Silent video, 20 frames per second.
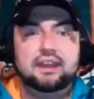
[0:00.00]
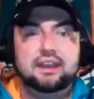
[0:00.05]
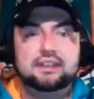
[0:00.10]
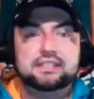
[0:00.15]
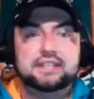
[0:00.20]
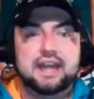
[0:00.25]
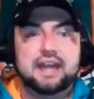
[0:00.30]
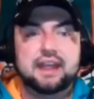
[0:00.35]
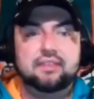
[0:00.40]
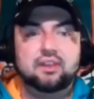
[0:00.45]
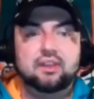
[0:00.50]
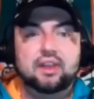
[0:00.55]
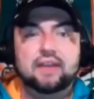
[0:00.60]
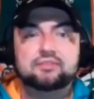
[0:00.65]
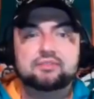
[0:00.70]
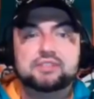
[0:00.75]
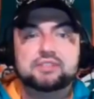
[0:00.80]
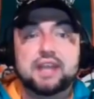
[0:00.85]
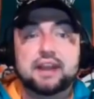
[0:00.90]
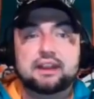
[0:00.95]
it's not on the
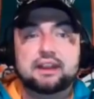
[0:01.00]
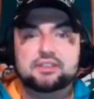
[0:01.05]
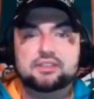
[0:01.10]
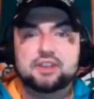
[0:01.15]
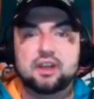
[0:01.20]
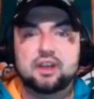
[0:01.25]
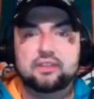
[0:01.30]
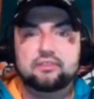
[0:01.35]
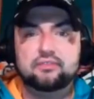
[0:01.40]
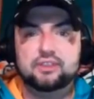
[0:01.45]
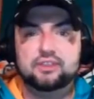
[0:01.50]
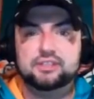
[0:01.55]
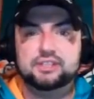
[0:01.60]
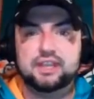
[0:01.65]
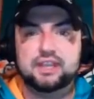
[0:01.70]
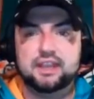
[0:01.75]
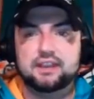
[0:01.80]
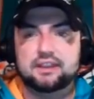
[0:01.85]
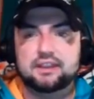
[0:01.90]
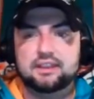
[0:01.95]
left side, it is on the fin
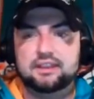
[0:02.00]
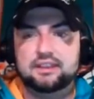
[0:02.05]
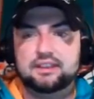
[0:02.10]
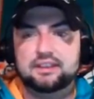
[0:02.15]
side.